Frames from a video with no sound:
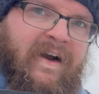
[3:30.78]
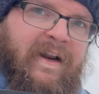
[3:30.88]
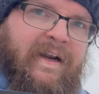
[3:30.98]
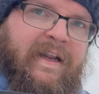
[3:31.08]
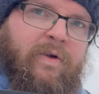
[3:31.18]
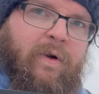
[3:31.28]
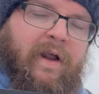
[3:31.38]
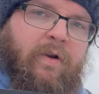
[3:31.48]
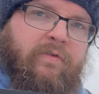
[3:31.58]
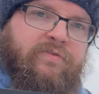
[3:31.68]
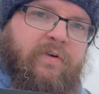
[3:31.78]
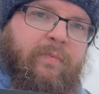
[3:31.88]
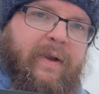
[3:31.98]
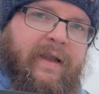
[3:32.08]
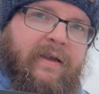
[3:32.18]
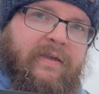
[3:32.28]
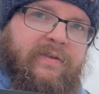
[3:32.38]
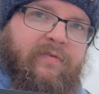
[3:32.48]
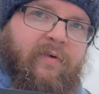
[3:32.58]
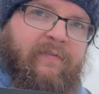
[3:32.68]
gonna need quite a long drill bit, because
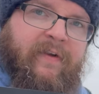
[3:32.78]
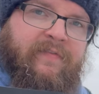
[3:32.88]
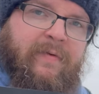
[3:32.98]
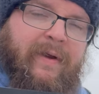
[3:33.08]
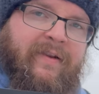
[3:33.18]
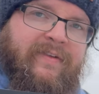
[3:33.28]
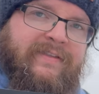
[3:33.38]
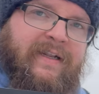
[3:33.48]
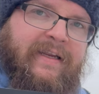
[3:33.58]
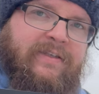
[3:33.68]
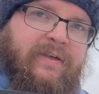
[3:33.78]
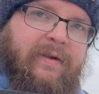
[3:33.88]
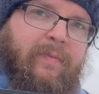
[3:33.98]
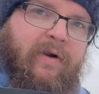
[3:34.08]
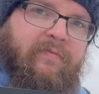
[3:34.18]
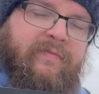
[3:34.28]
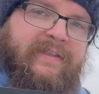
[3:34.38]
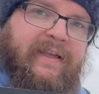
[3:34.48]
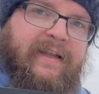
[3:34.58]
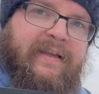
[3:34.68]
I've got 50 mil of insulation in my
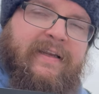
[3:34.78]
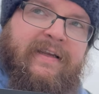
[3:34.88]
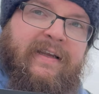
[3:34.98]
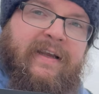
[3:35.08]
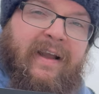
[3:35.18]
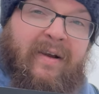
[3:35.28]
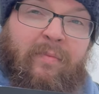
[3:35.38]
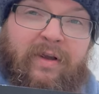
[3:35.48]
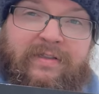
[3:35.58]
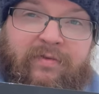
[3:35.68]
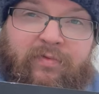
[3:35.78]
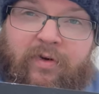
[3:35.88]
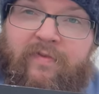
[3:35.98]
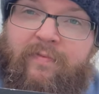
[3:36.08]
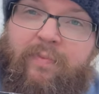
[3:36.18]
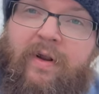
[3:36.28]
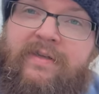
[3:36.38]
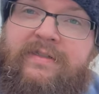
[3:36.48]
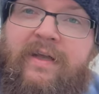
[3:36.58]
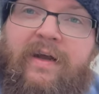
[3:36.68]
ceiling, plus the roof,
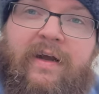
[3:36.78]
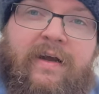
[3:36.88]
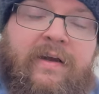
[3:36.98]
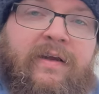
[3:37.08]
plus the